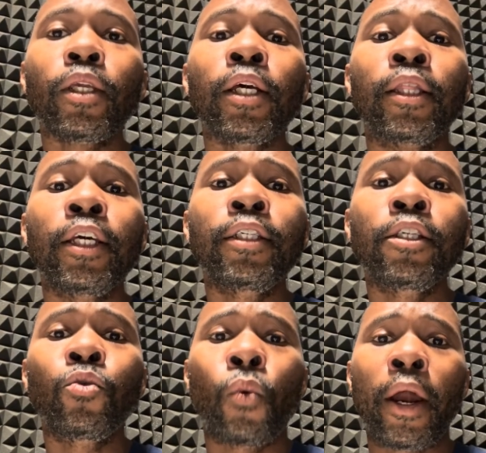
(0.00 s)
this
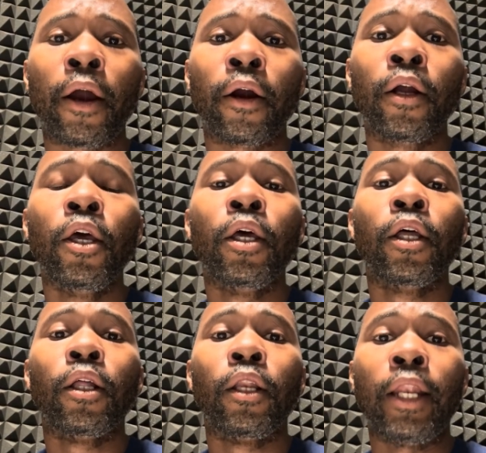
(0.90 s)
is where
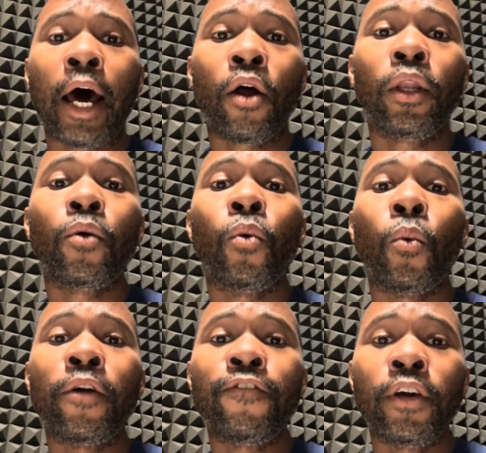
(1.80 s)
not only will
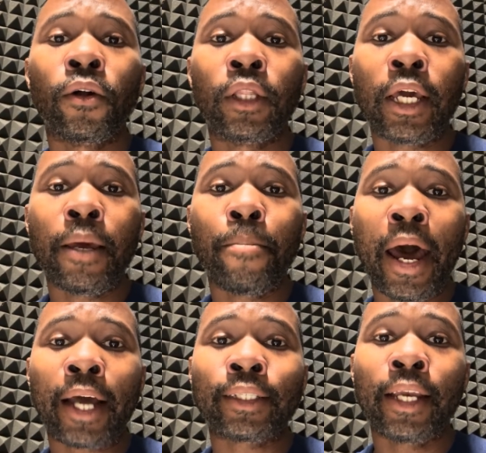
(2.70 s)
we feel the
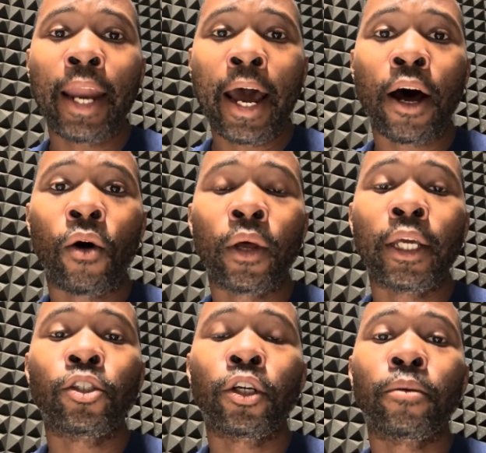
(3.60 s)
impacts now
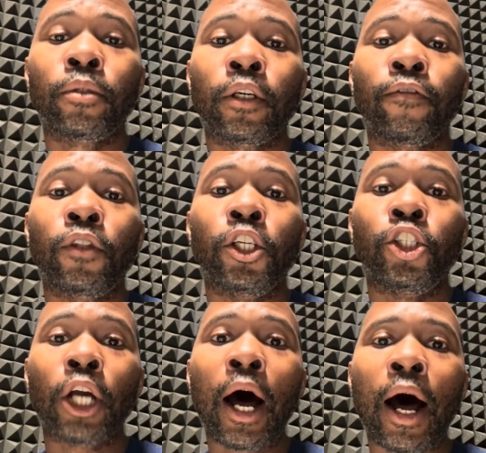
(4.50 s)
in terms of the
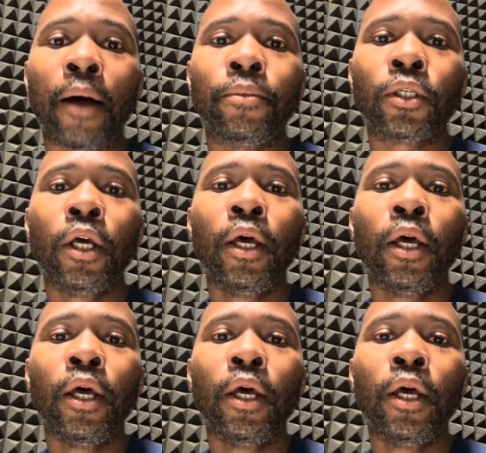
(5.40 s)
jobs,